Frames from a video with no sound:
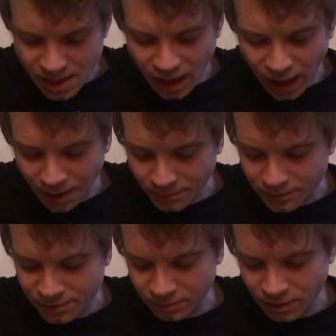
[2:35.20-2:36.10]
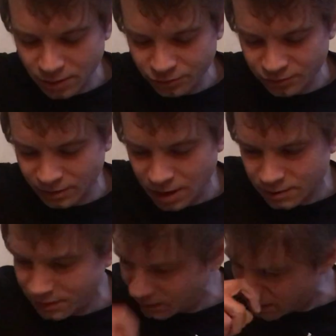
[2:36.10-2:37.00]
The
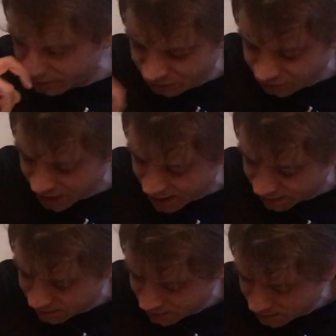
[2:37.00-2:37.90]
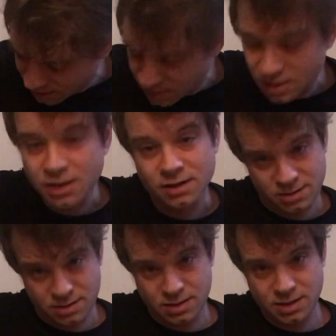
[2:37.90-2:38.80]
lowest string
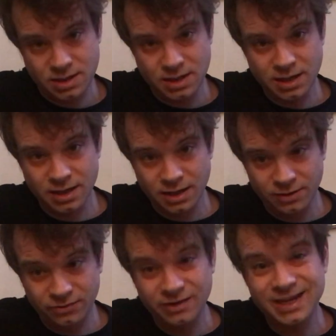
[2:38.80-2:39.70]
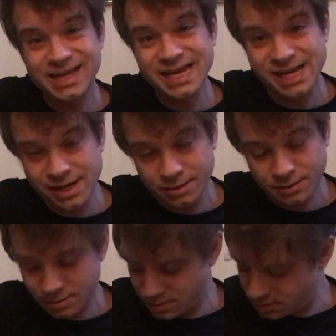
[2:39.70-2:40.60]
is E.
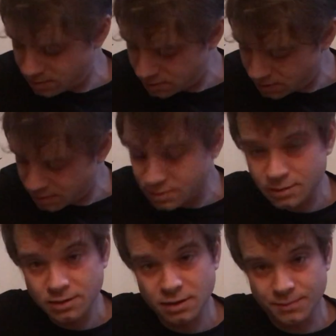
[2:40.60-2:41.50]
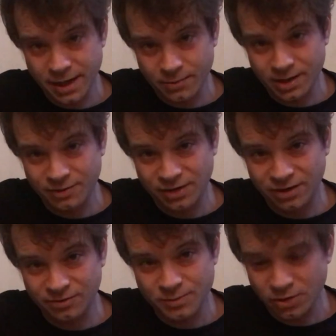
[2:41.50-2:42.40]
You might want to
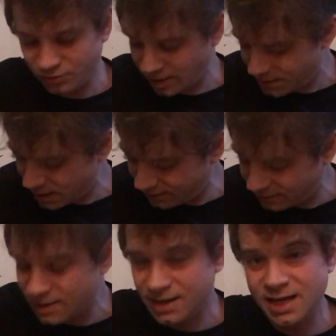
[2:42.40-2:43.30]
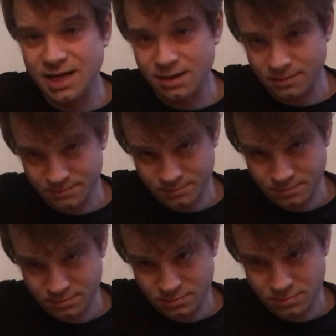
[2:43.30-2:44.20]
take some notes on this. E.
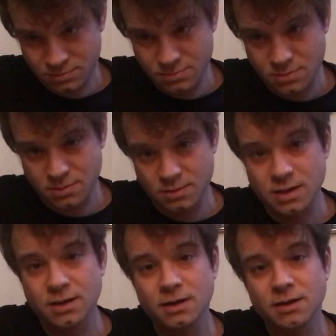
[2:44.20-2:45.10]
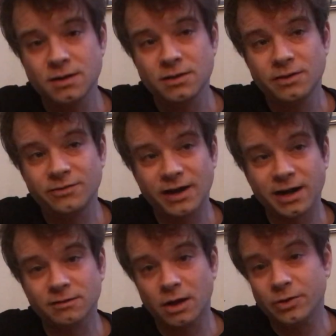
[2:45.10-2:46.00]

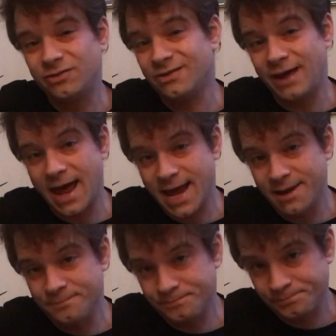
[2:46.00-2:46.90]
Second lowest is A.